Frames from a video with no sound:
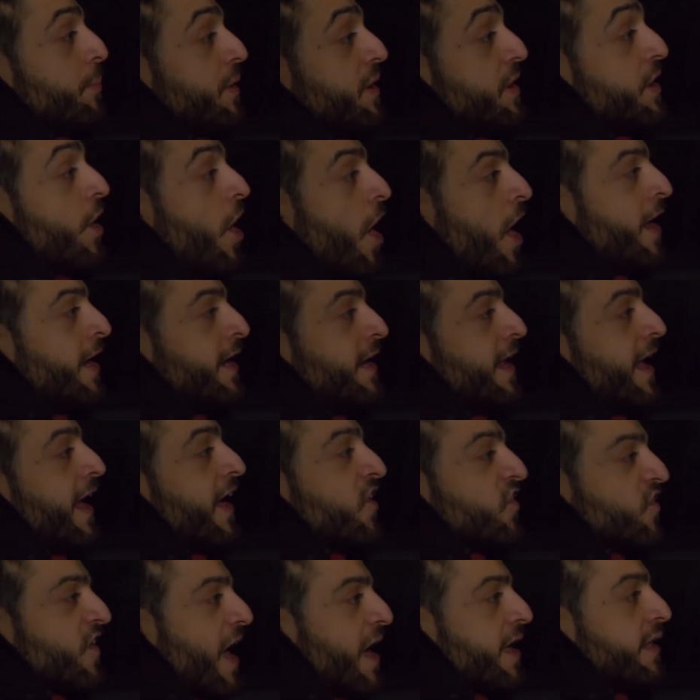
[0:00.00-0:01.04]
but not
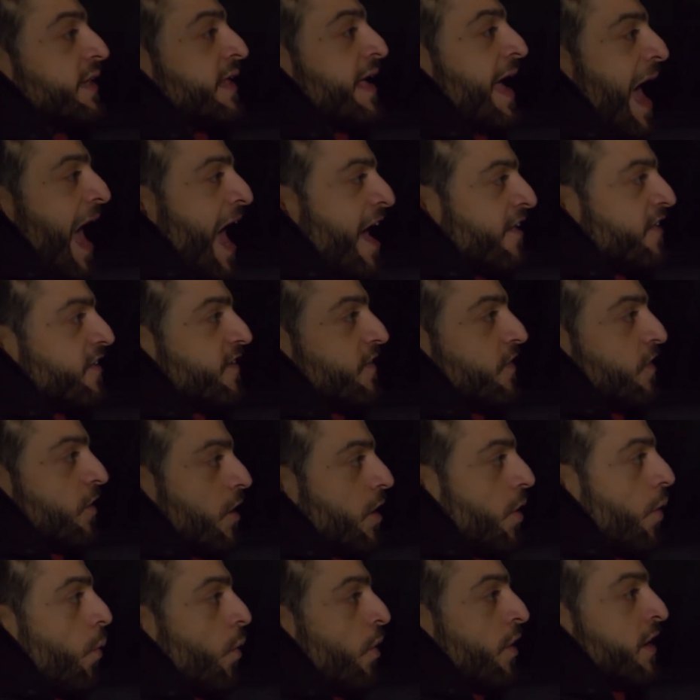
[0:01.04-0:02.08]
exactly at the
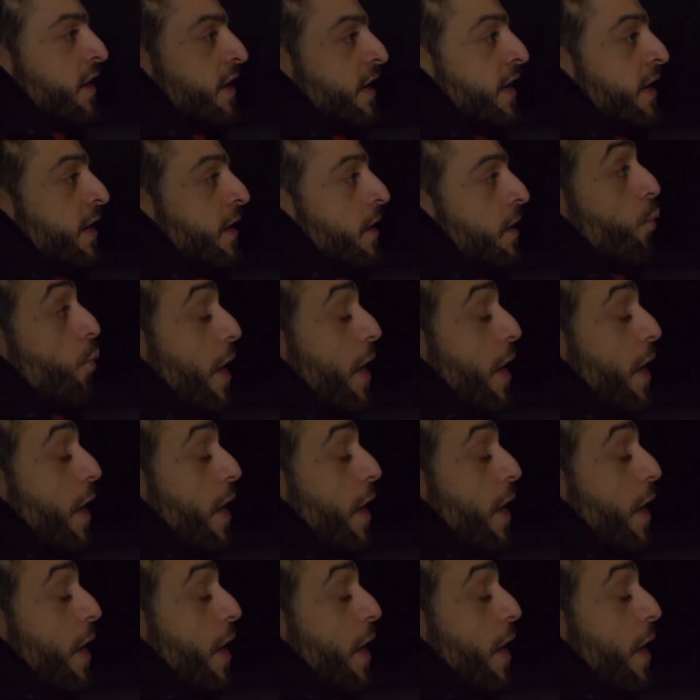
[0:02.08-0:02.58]
coordinate.